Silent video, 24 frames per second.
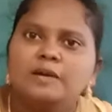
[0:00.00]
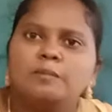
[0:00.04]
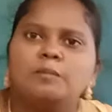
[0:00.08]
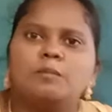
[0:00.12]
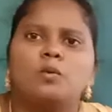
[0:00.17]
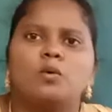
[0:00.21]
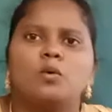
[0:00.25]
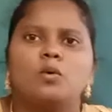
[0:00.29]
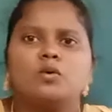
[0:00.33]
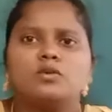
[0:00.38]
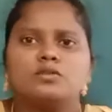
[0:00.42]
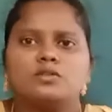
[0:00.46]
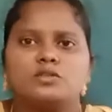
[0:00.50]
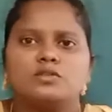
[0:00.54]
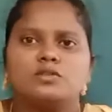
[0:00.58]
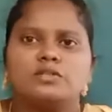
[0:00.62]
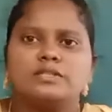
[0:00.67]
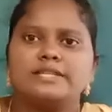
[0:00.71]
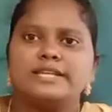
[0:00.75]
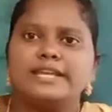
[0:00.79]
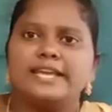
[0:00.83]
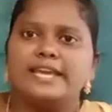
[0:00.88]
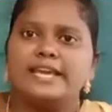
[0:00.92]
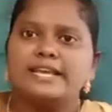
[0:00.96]
Most
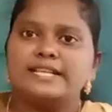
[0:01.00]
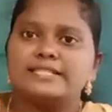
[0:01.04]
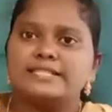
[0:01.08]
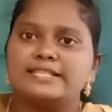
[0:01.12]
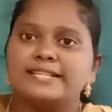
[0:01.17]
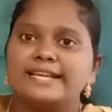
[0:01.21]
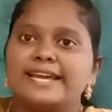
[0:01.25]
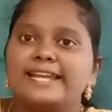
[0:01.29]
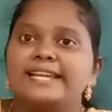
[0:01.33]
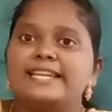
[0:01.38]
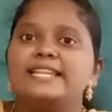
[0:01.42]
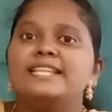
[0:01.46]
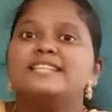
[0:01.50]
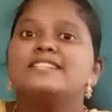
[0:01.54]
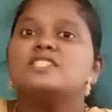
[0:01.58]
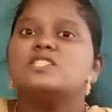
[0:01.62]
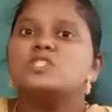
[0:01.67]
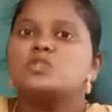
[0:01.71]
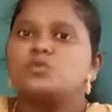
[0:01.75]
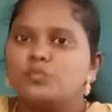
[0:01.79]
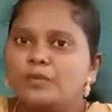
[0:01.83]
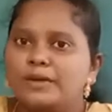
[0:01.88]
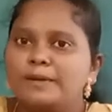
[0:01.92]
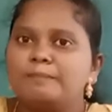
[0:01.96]
snakes can
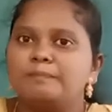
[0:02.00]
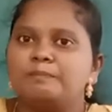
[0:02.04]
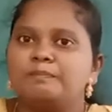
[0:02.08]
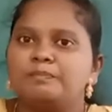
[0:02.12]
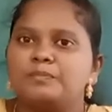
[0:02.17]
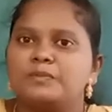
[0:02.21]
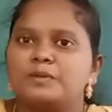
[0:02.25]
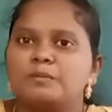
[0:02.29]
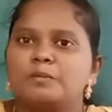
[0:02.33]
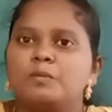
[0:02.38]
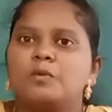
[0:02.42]
swim.